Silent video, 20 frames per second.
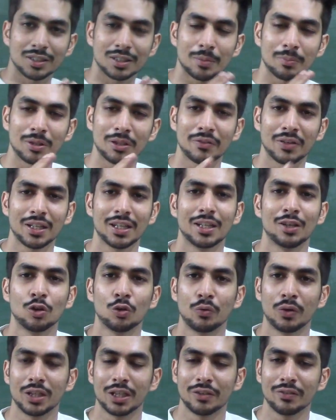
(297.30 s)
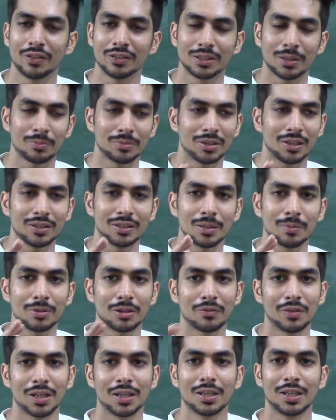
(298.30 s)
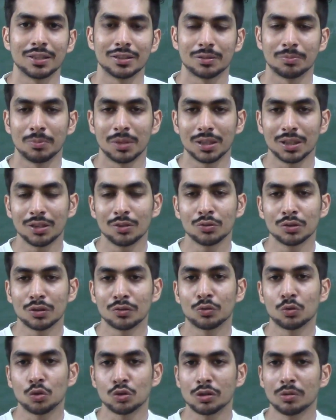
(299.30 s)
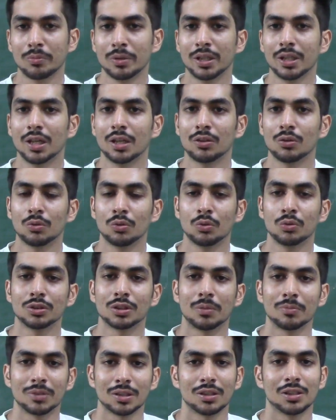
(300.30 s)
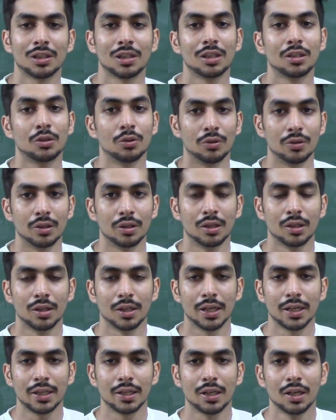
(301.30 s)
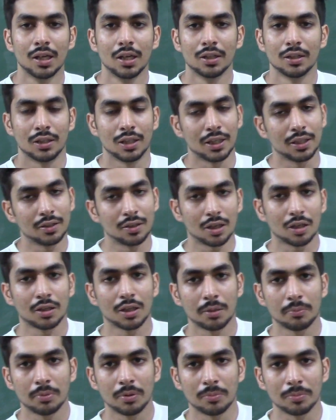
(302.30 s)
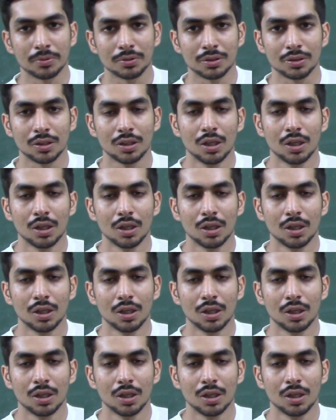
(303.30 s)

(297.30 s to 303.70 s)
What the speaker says: something very innovative and something very nice, making use of social media to do something really good, right? Like drug repurposing.